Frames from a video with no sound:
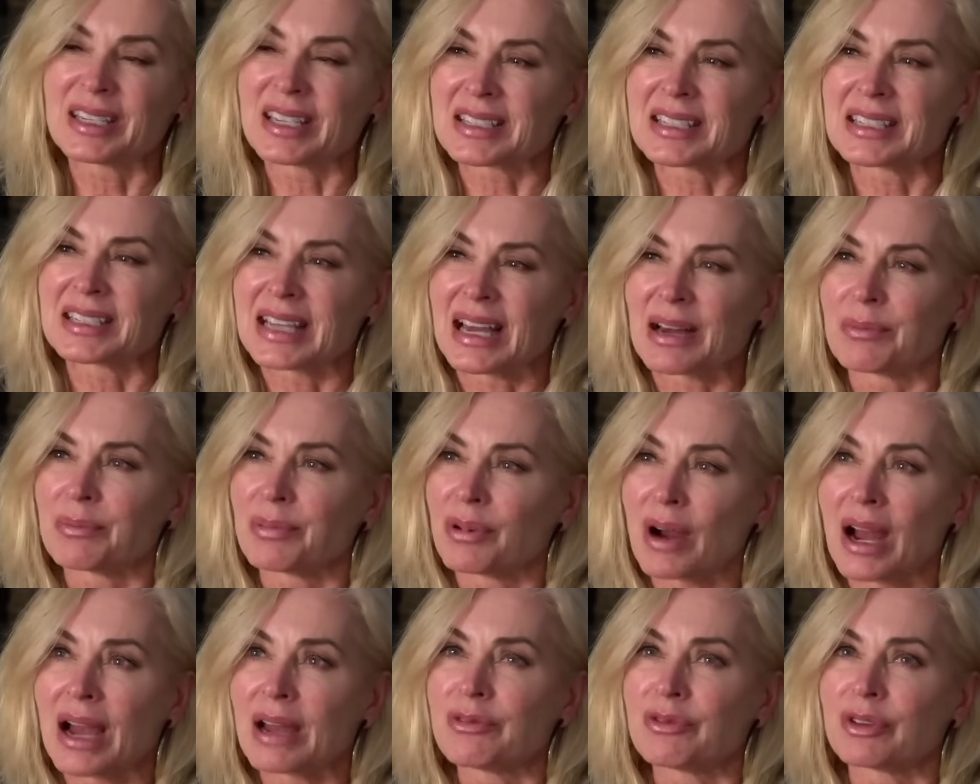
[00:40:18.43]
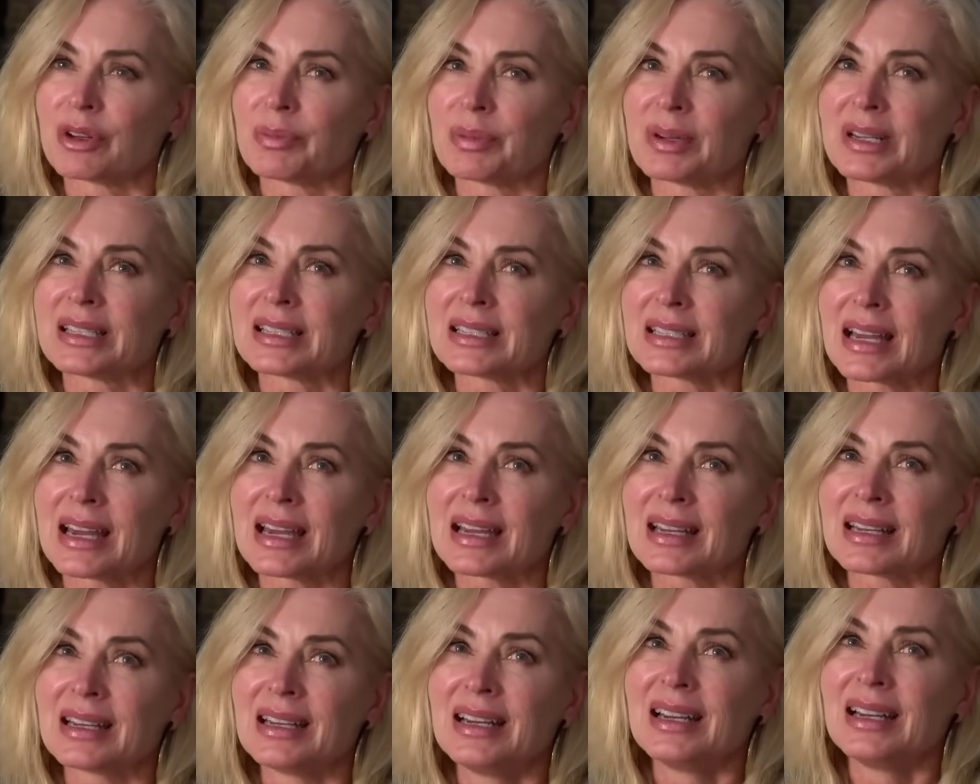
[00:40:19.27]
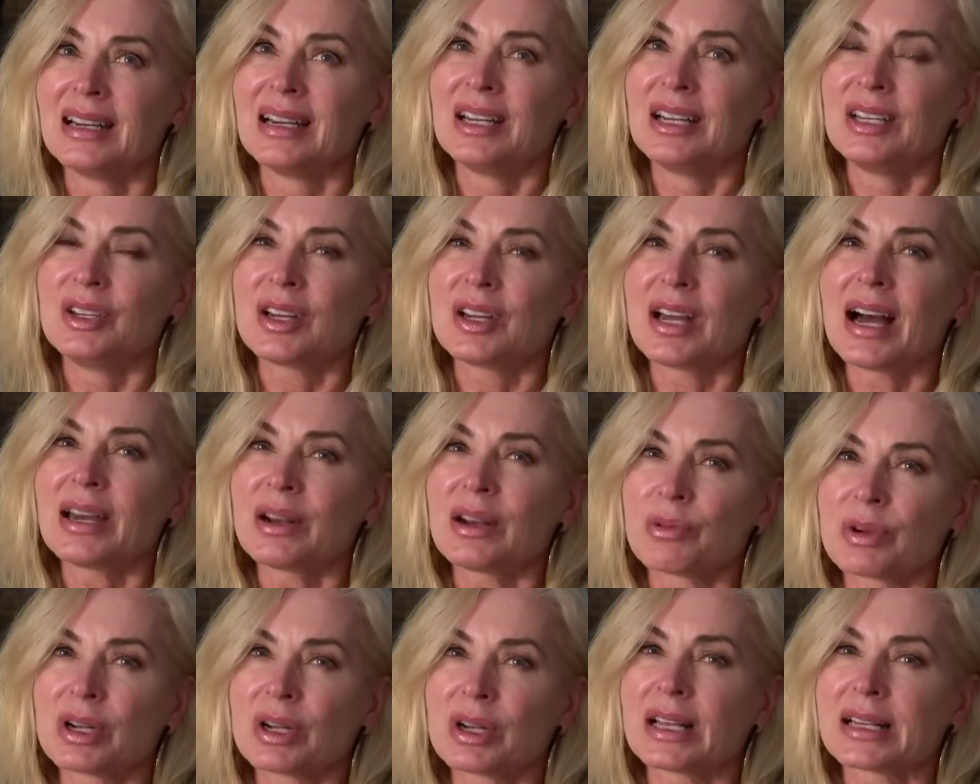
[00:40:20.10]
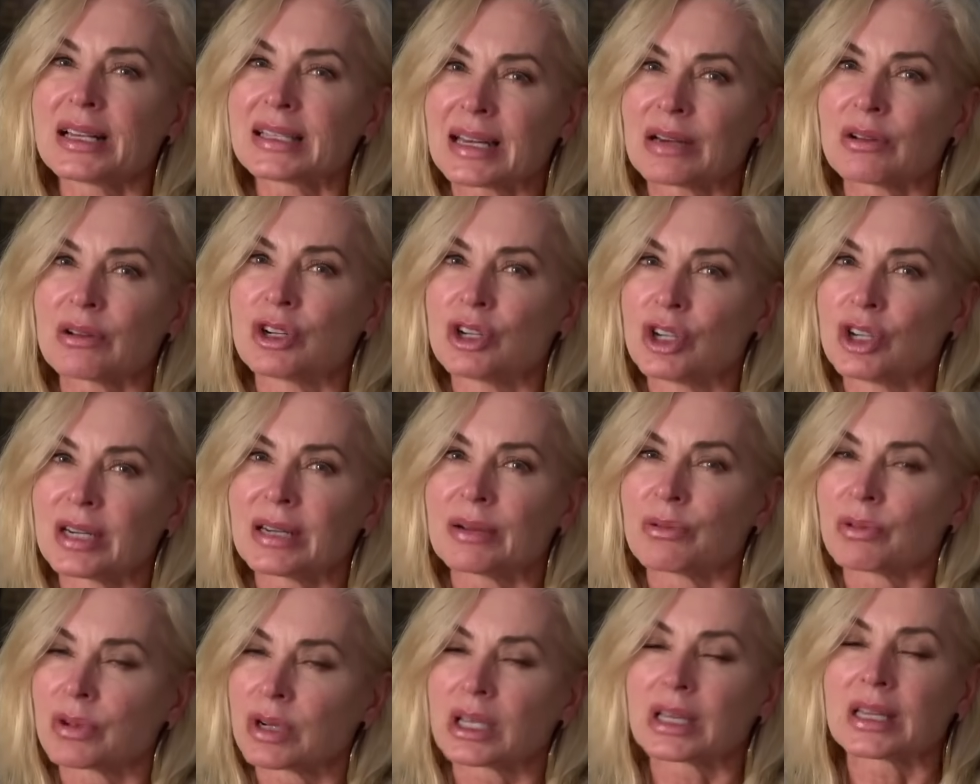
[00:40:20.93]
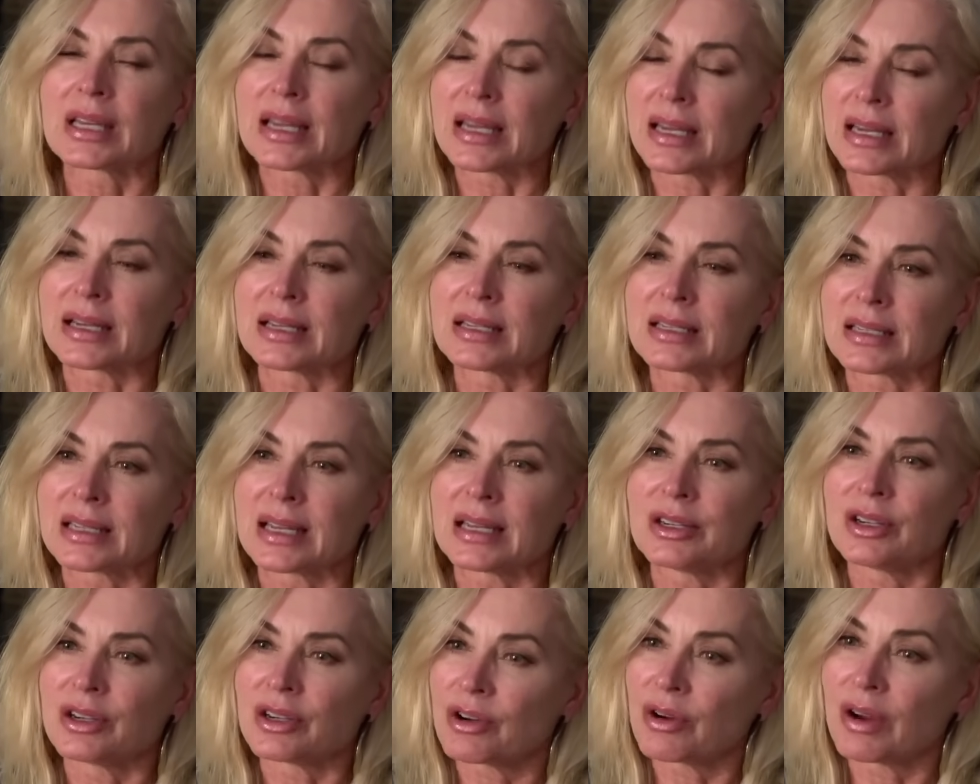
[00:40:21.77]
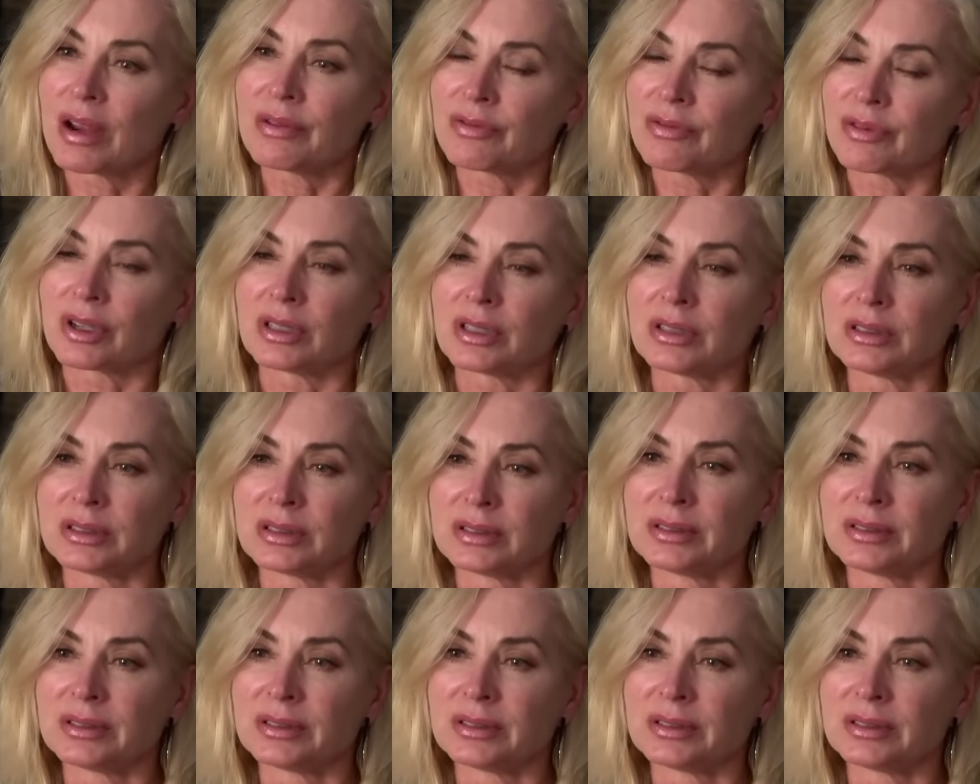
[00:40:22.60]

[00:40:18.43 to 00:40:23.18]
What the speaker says: that doesn't sound prideful, but it's like you kind of realize how good it really is, and you're grateful.